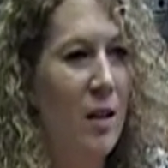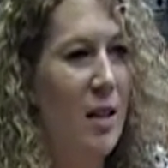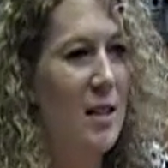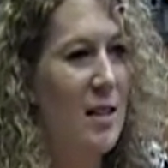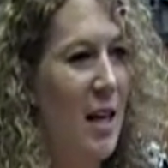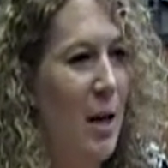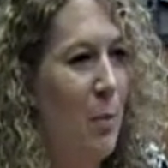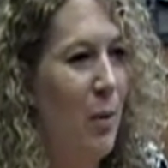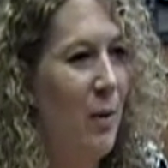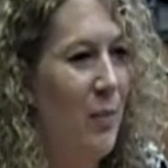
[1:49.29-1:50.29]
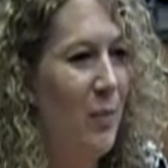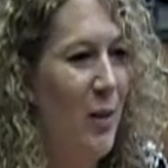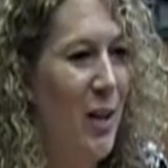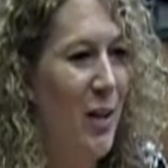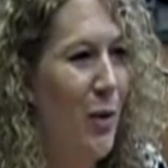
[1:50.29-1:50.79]
escape
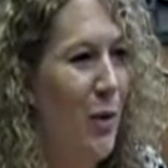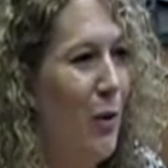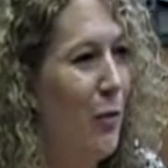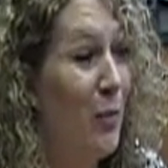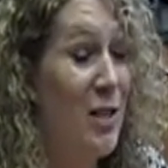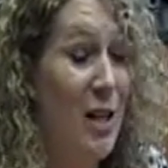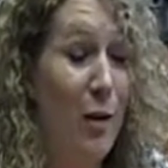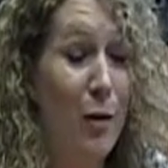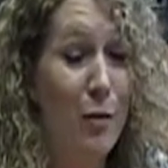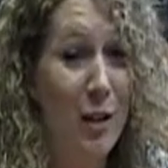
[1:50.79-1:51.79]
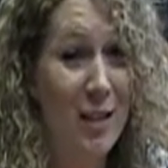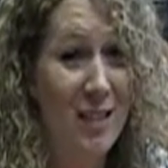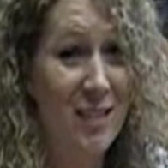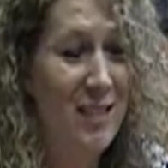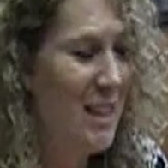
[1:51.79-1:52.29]
an earl from the Tower of
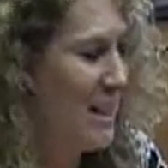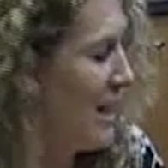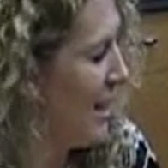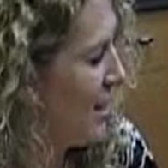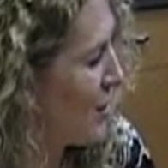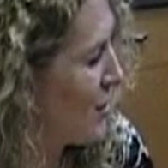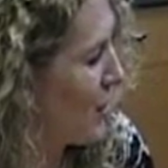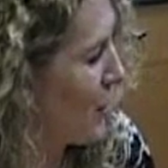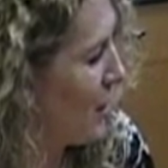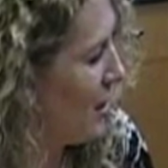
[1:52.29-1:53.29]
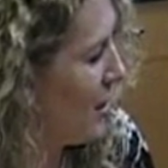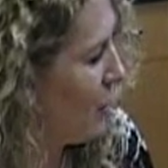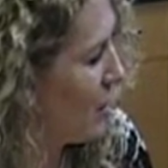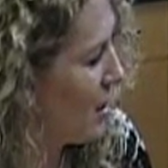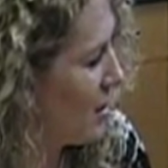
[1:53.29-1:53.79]
London, and so he
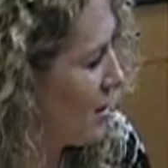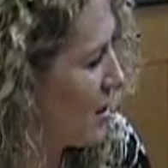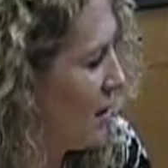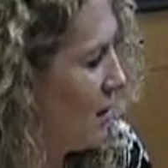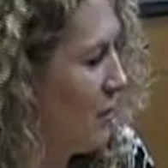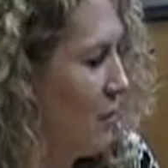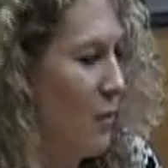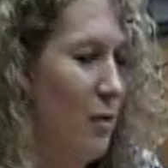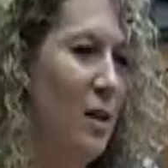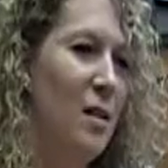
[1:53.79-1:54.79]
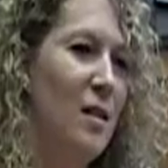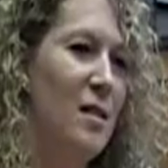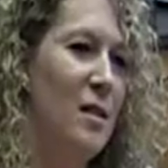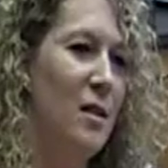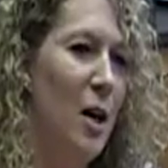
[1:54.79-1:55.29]
was
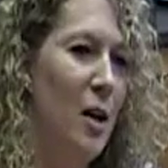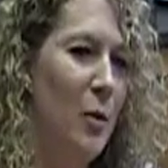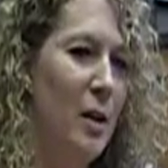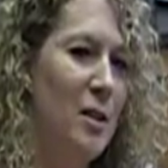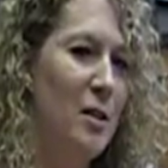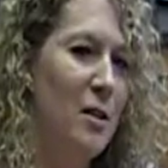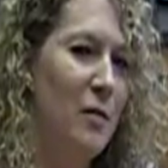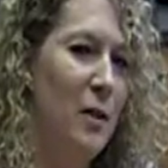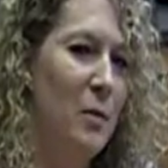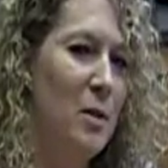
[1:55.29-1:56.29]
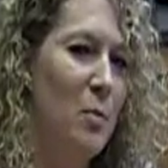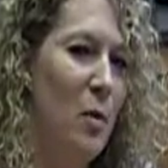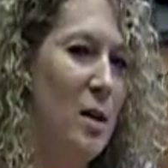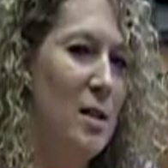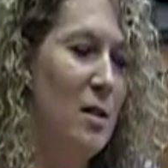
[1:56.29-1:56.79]
not quite sure if he was
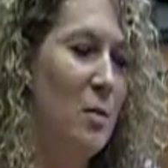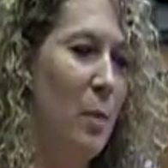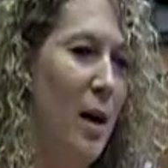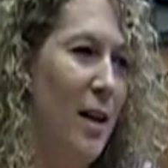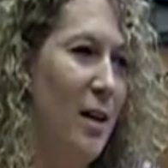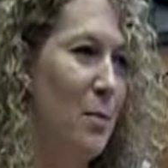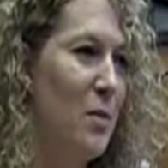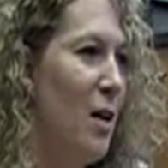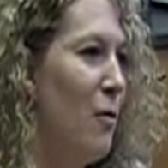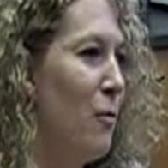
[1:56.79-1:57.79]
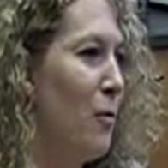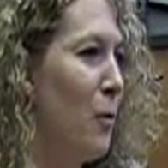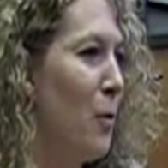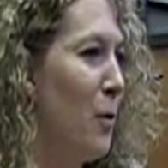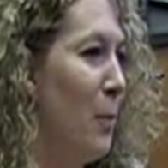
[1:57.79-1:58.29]
poisoned by himself
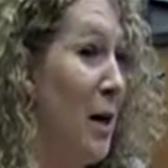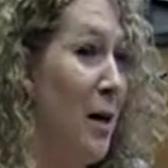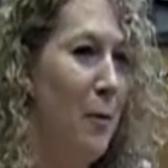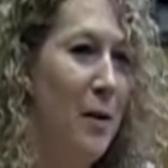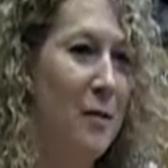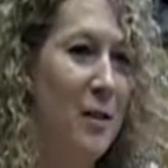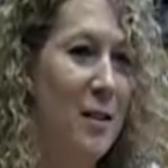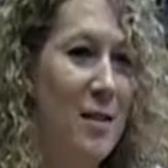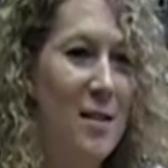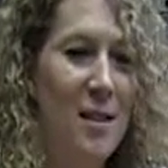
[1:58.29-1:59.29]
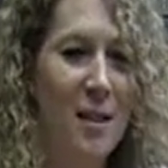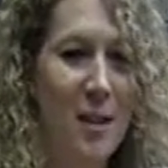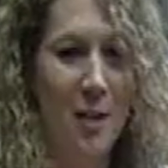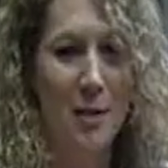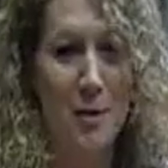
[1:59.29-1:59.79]
or by one of his
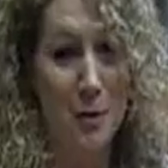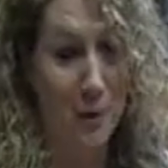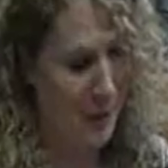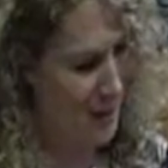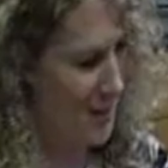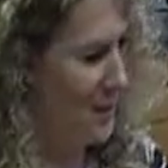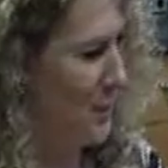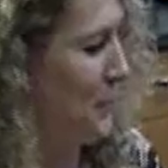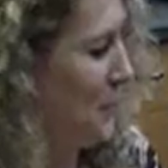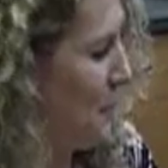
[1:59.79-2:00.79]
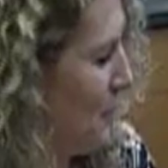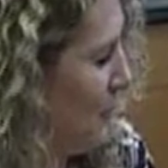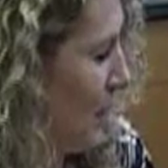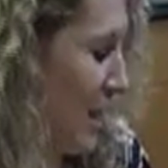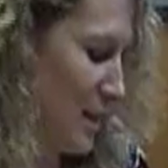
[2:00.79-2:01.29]
servants.
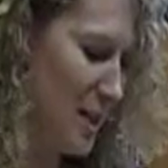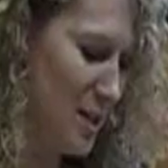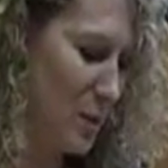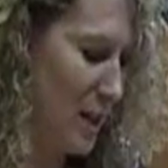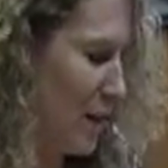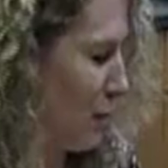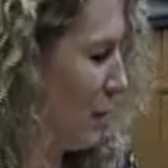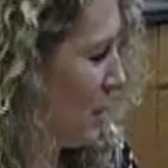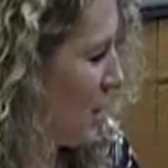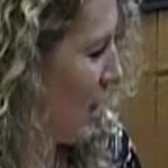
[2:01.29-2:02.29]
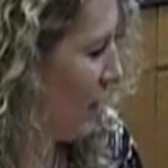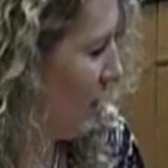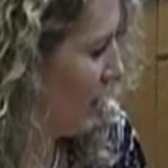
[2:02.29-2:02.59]
But at least we got cribbage out of the